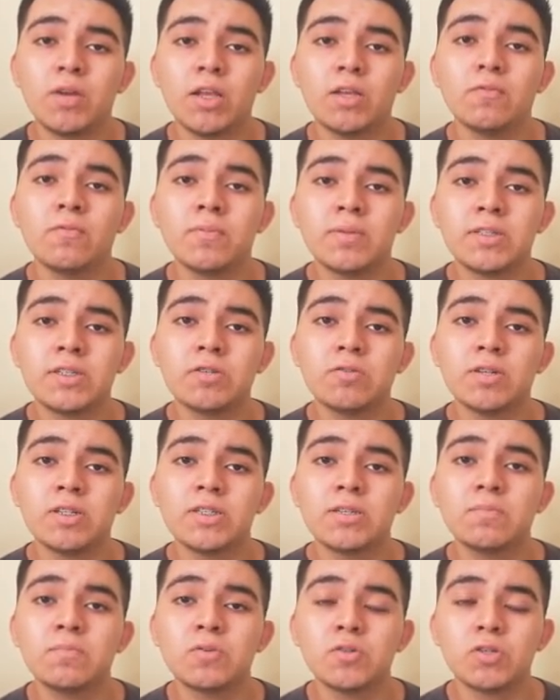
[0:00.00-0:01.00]
of
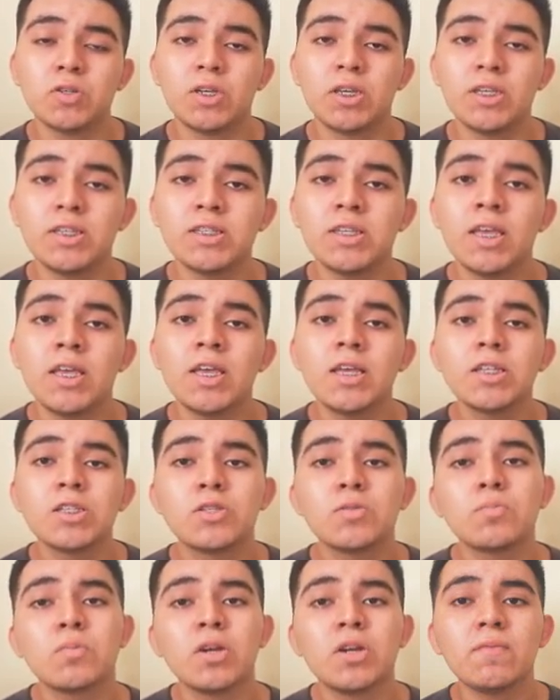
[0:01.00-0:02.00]
materials in Portuguese
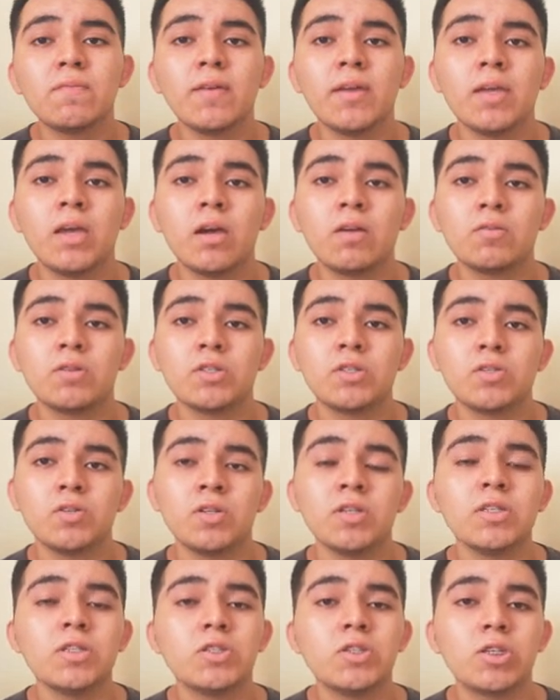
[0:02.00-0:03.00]
to motivate our
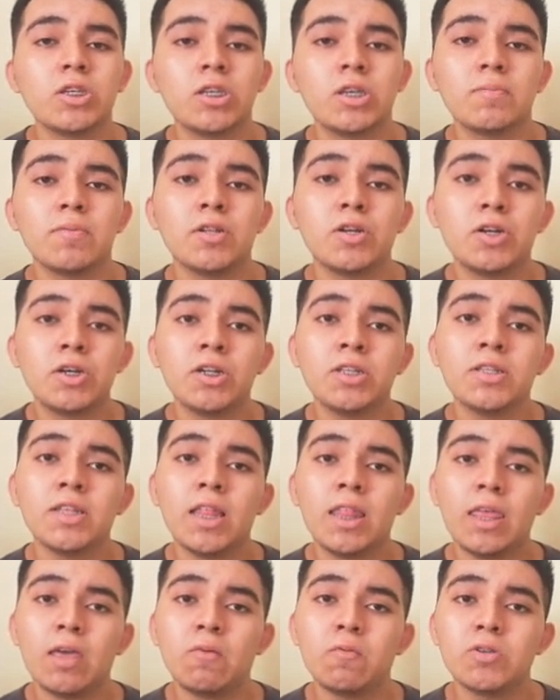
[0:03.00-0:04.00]
students to keep learning
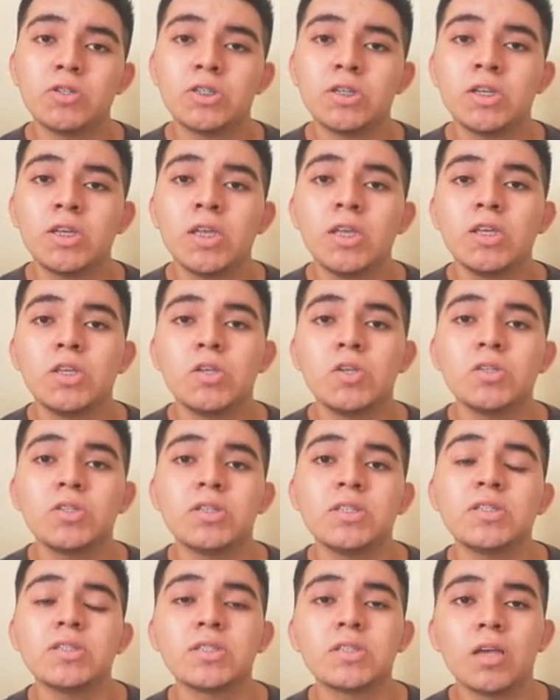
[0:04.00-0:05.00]
the language
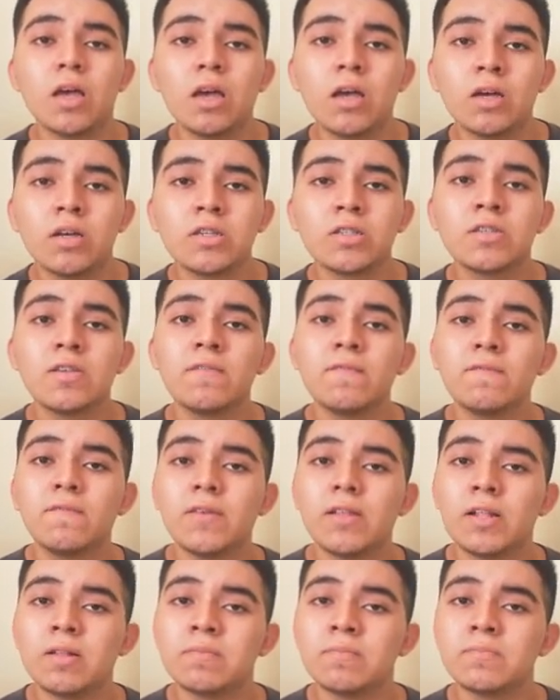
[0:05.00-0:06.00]
using songs,
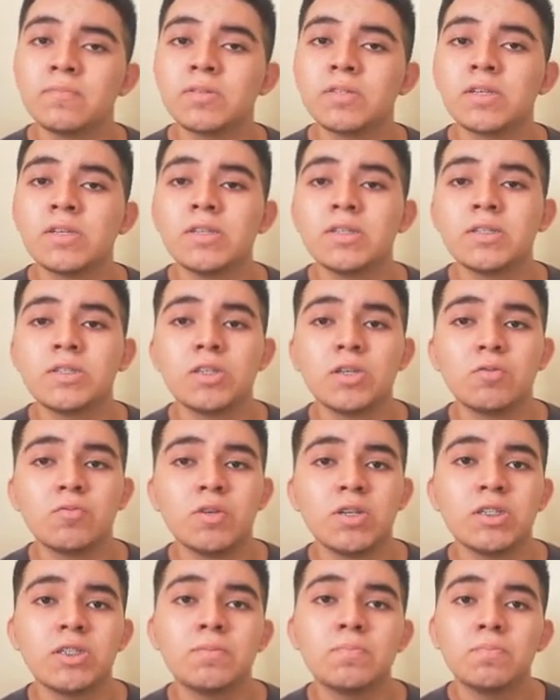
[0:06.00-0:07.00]
films,
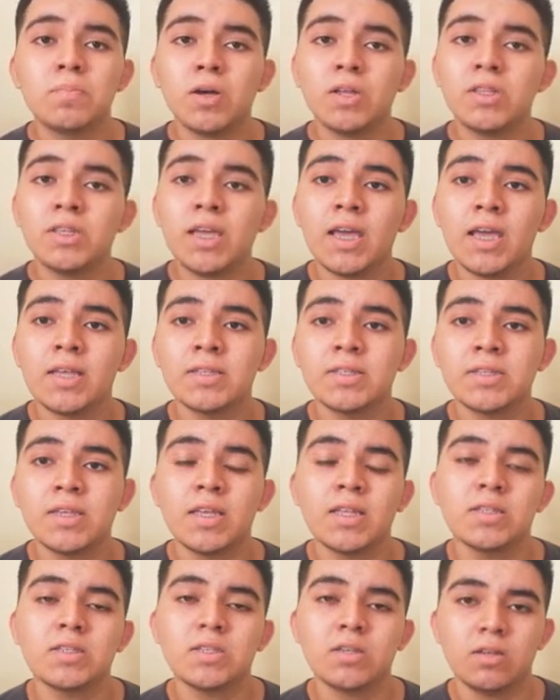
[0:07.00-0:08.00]
series, podcasts,
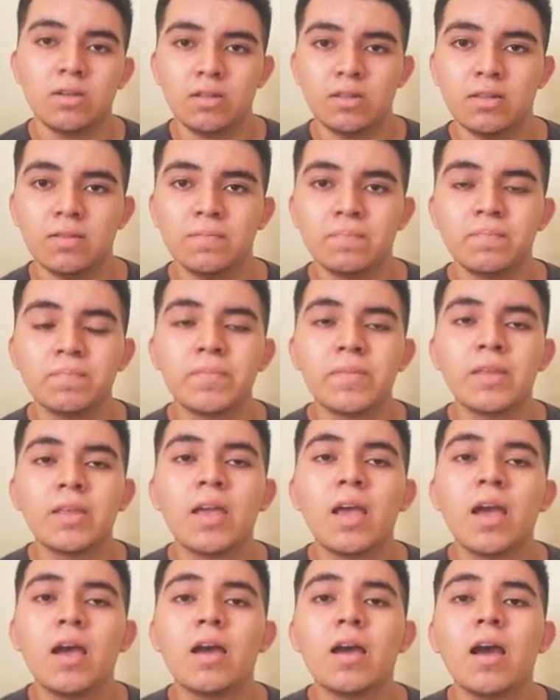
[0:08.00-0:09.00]
and so on.
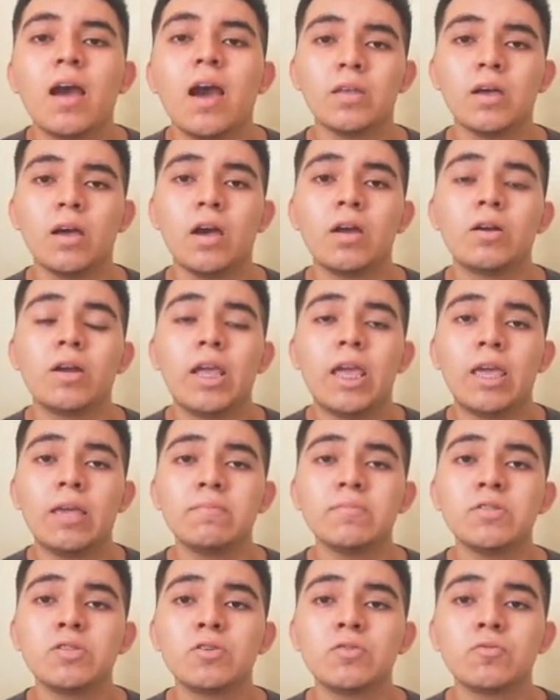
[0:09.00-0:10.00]
Our
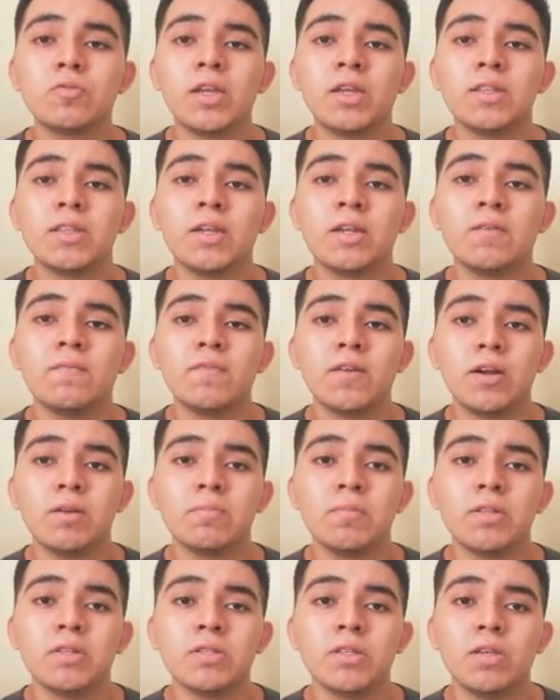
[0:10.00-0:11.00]
aim is to create an
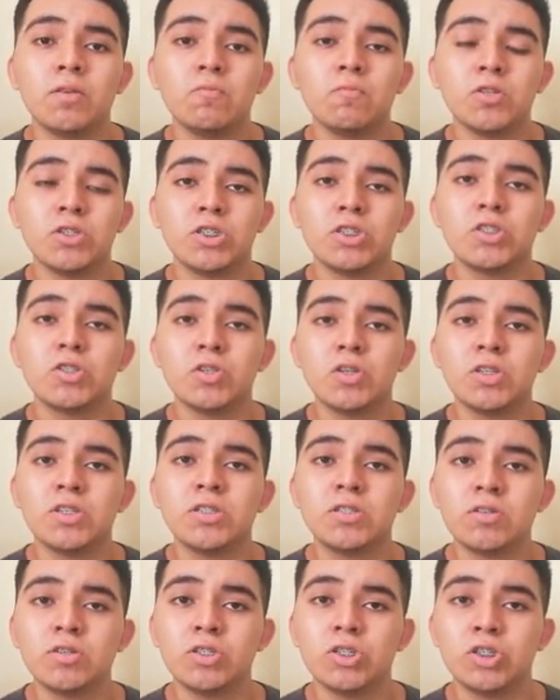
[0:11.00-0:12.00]
environment in which
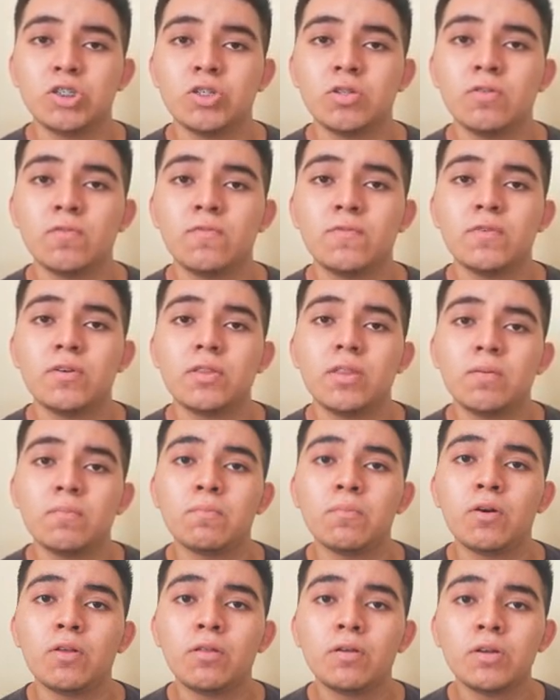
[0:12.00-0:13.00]
students transition from their
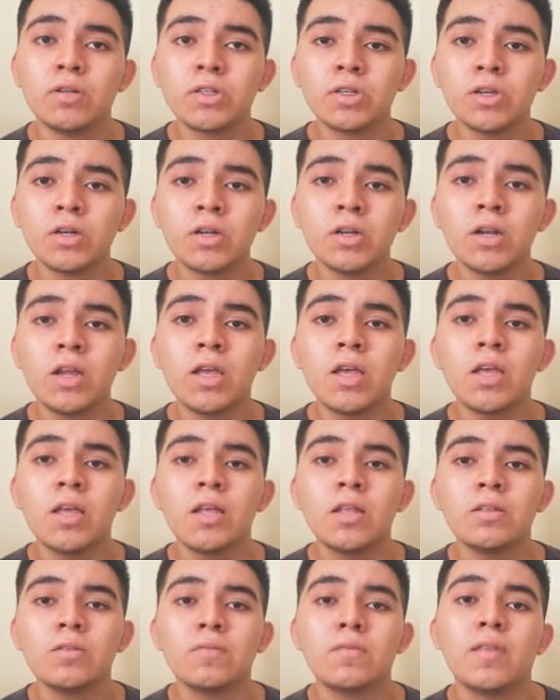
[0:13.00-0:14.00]
mother tongue
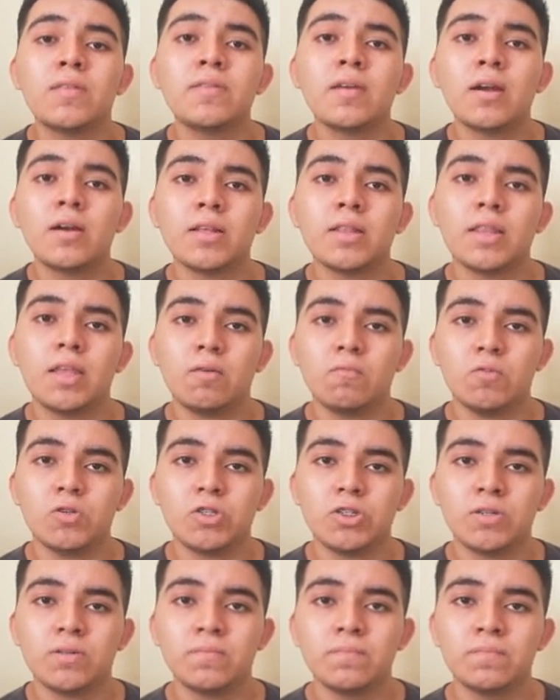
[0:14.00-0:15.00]
to the target
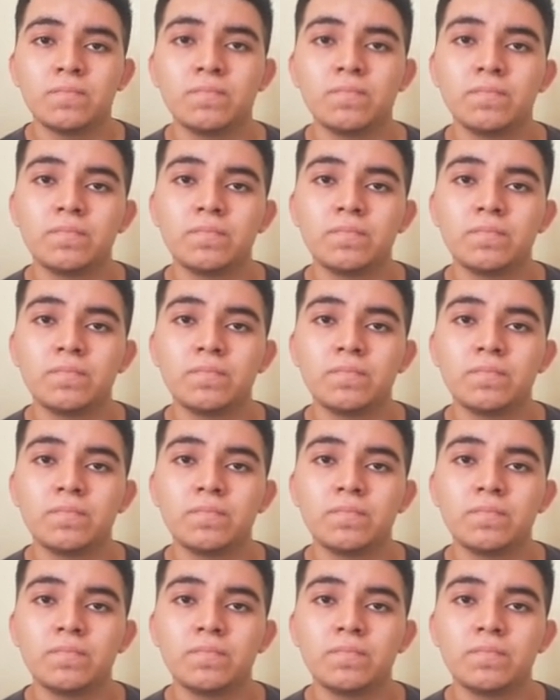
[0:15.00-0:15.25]
language.